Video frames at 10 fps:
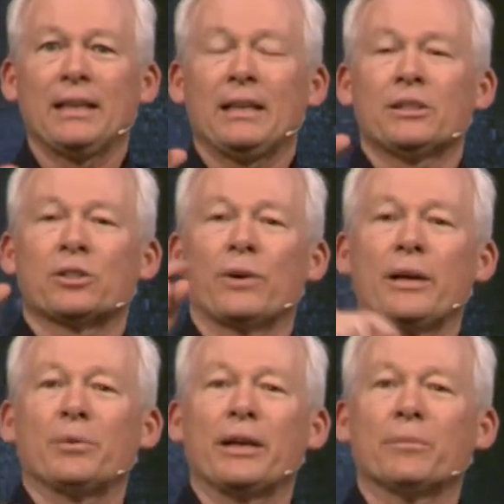So
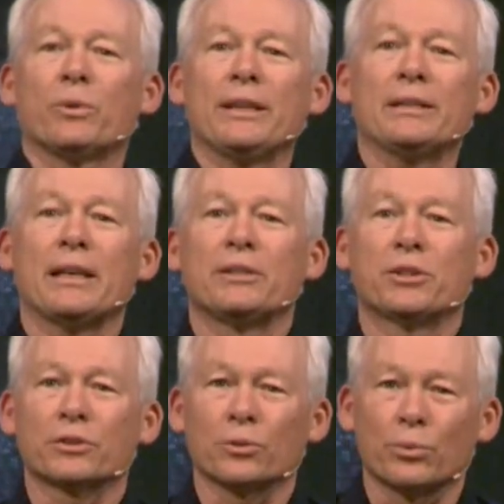Abraham went and
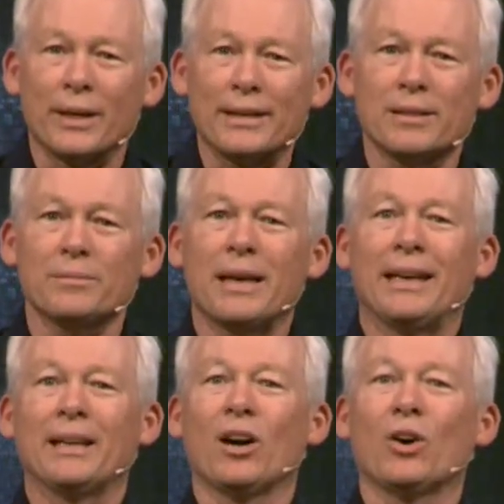took the ram
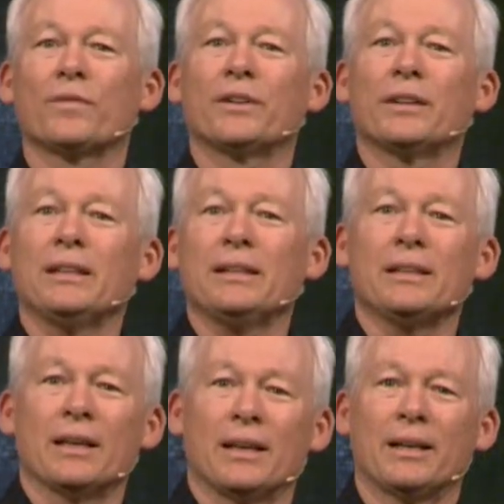and offered it
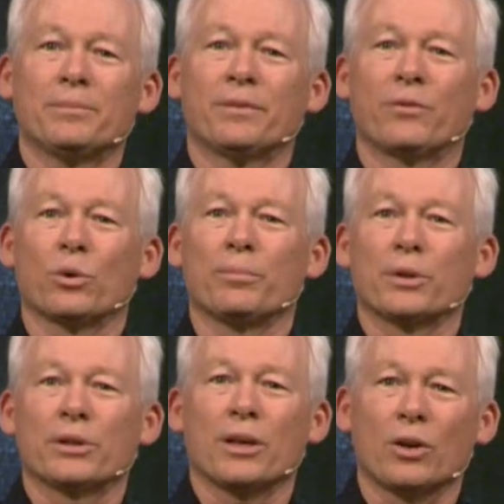up for a
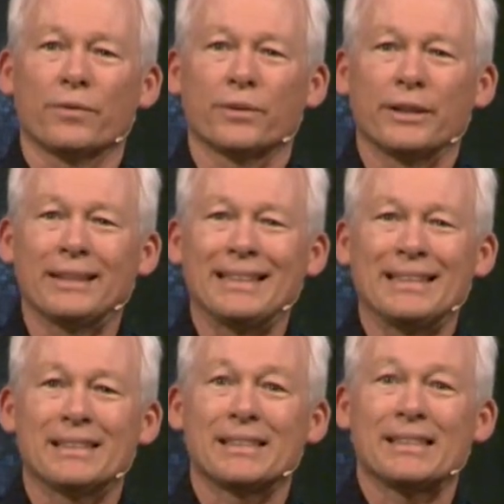burnt offering
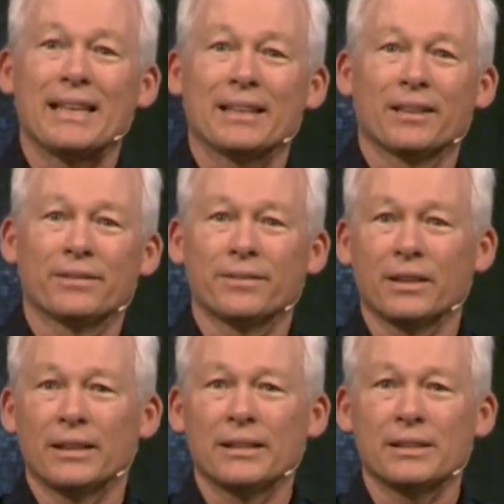instead of
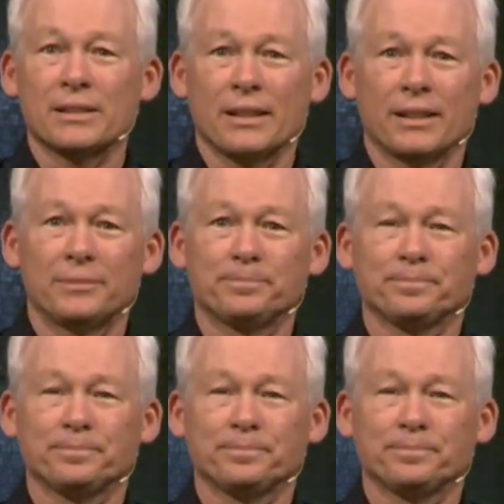his son.